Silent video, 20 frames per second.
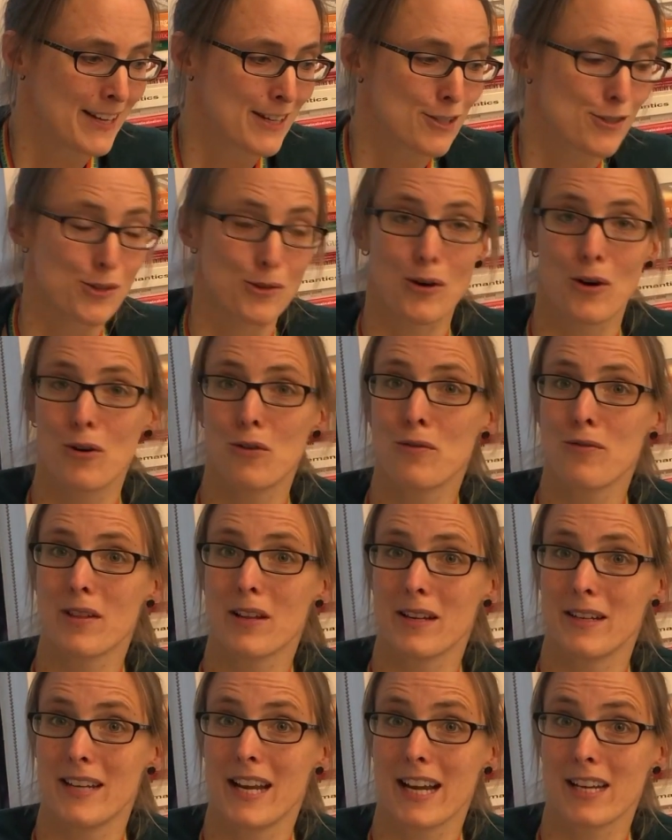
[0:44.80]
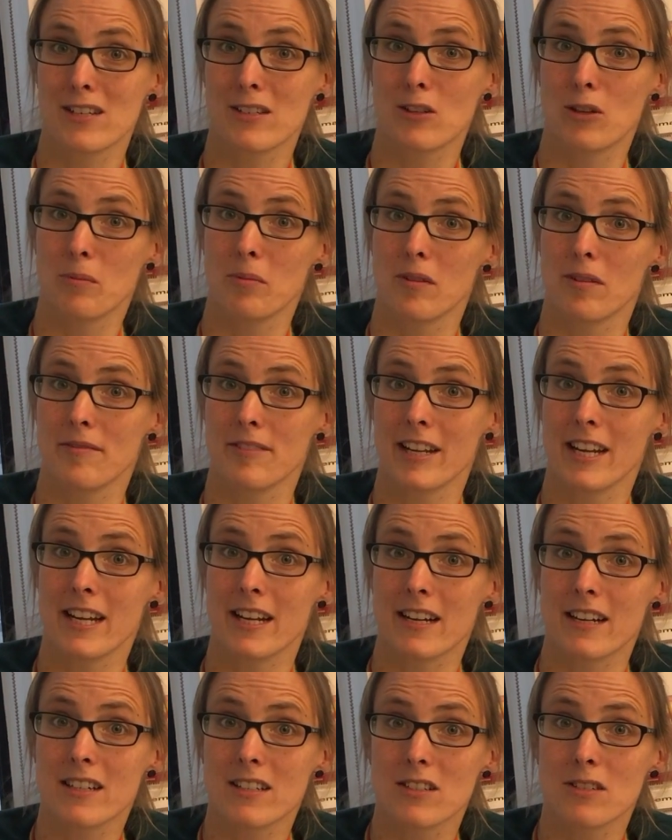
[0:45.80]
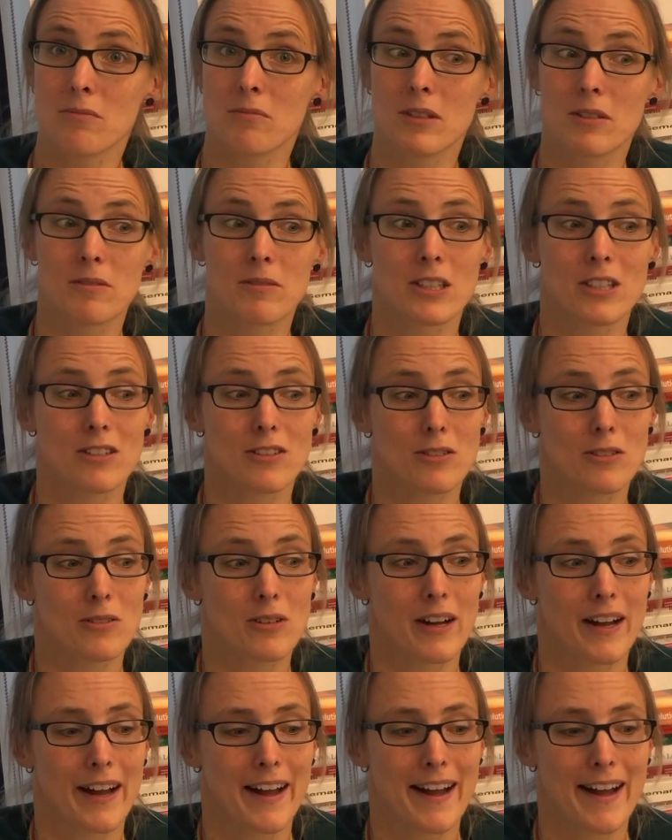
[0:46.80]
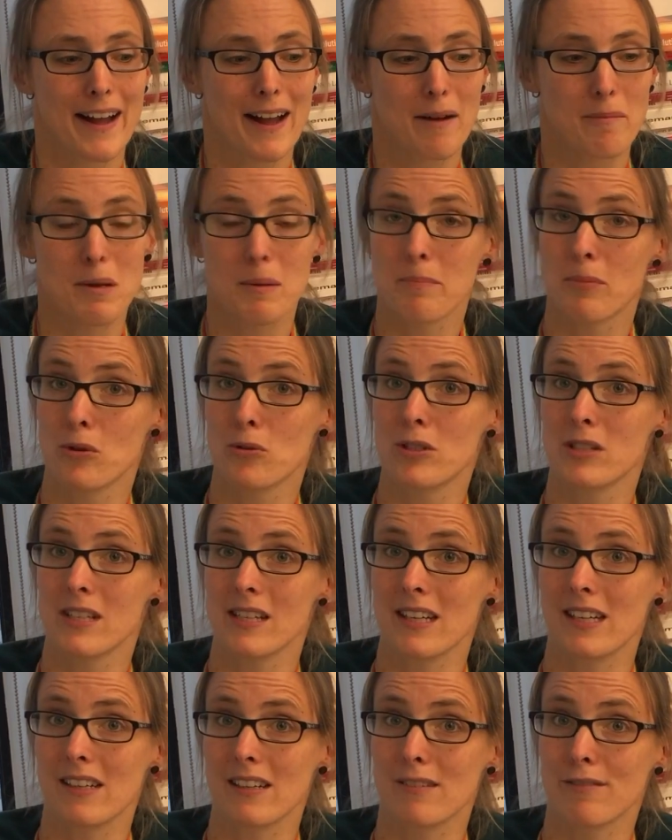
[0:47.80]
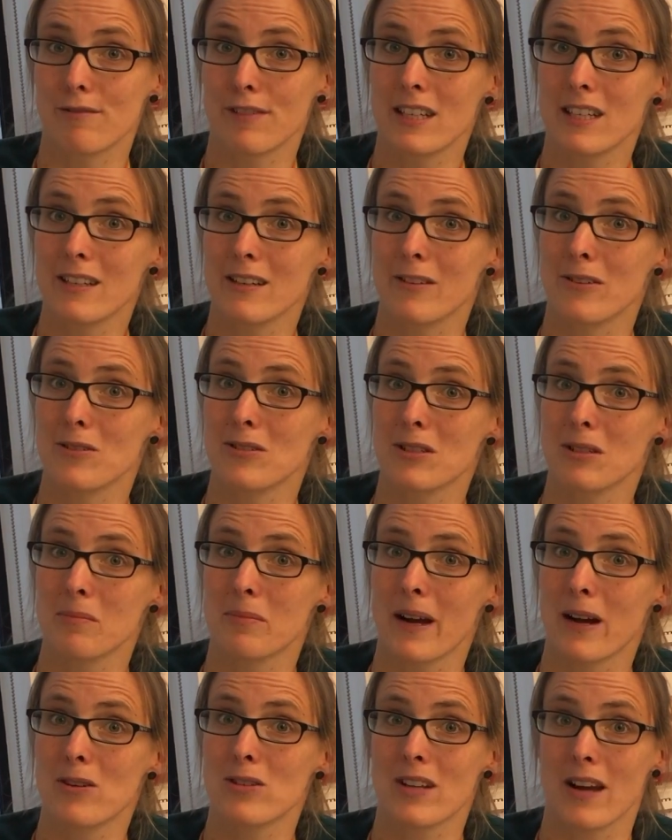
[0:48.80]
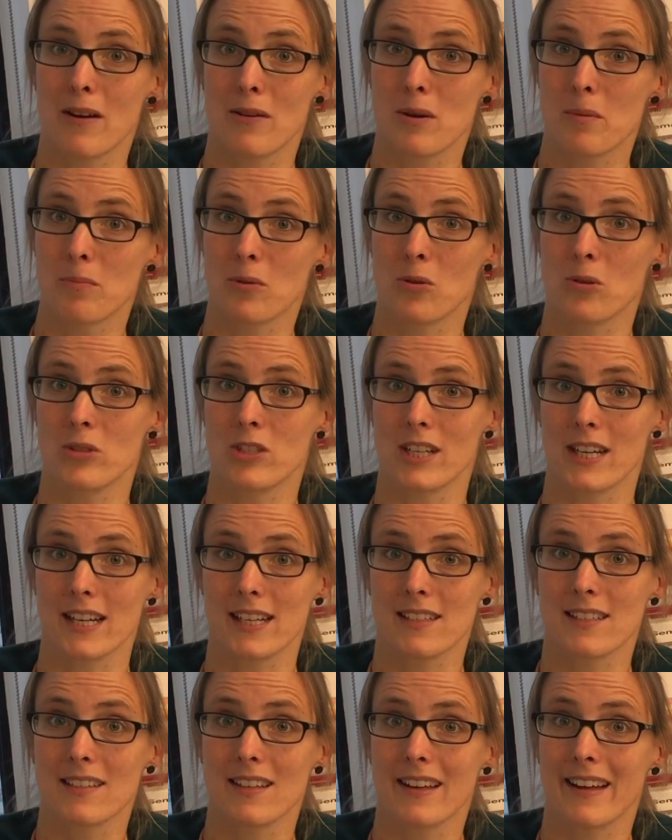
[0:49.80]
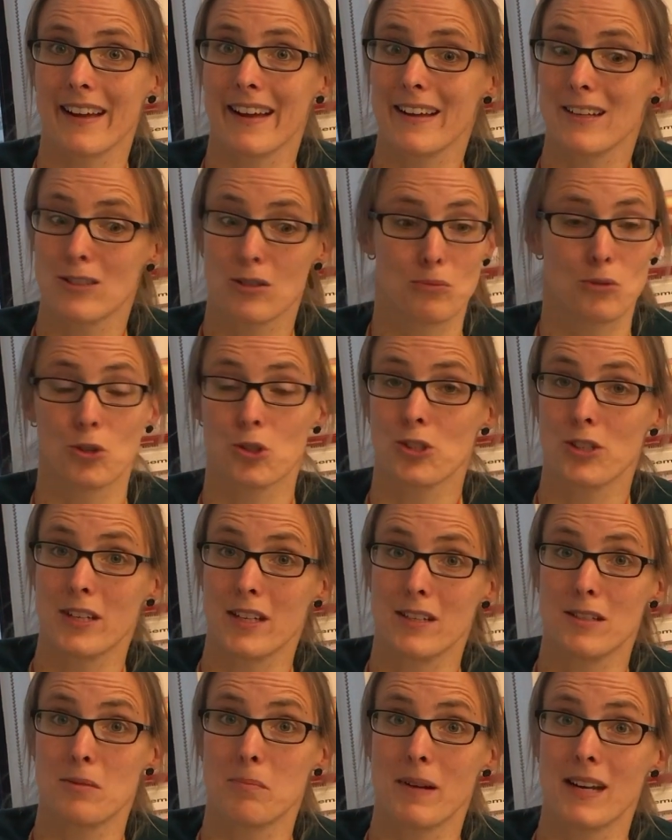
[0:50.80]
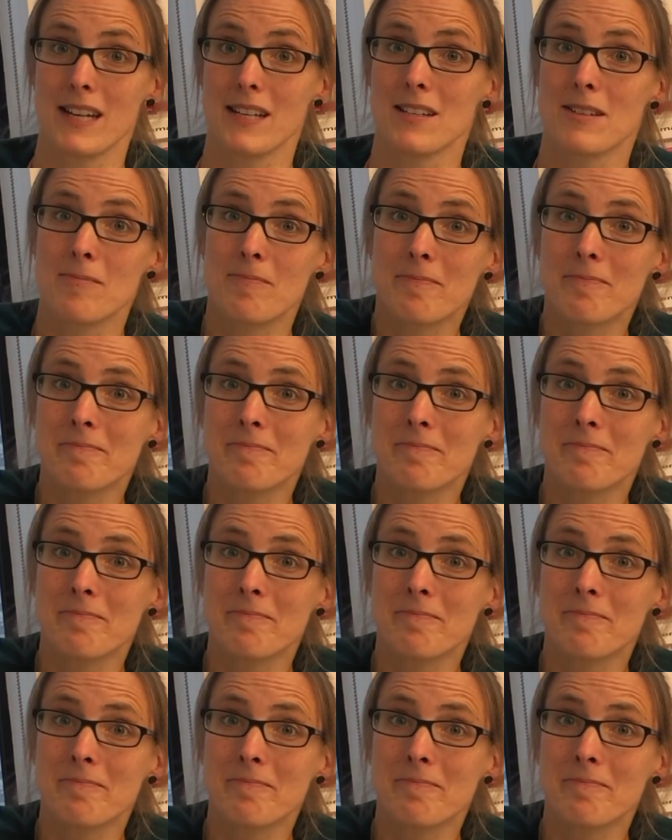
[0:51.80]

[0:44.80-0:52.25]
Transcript: So over the next couple of years, we will be posting videos about our project. So watch this space.